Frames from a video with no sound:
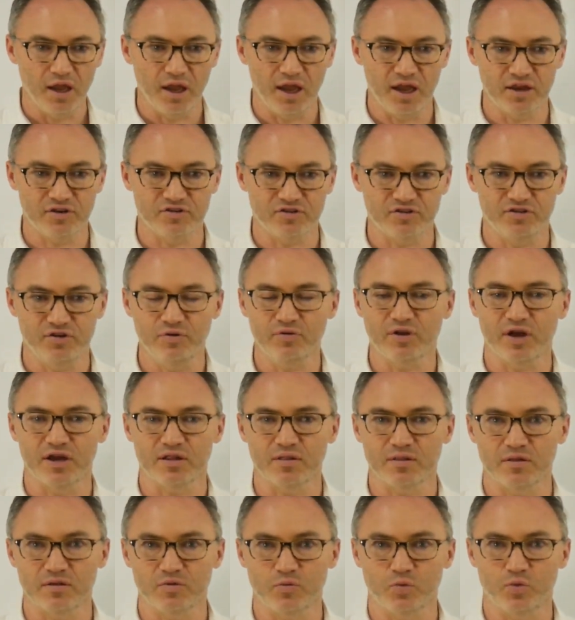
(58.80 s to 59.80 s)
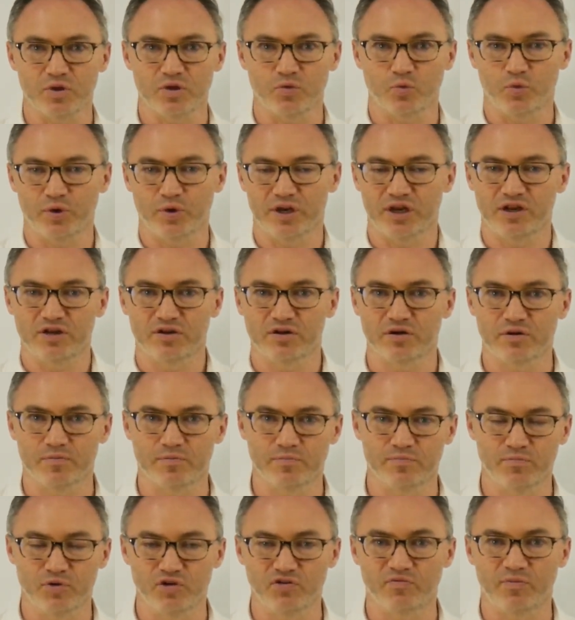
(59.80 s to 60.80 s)
And to do that, we need to
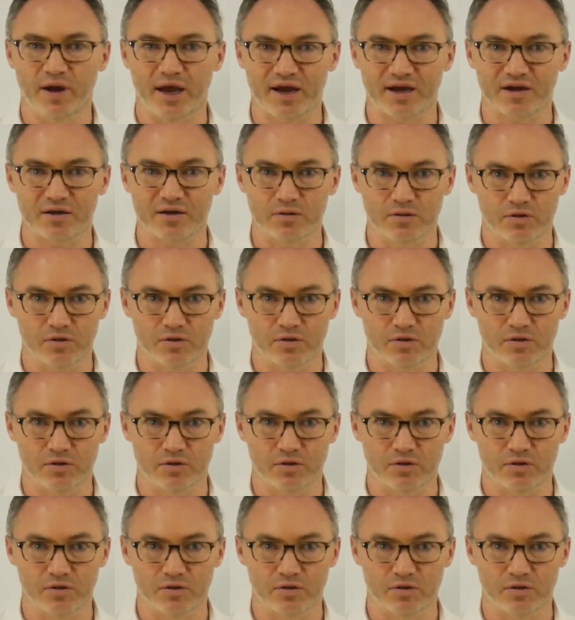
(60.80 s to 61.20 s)
move back a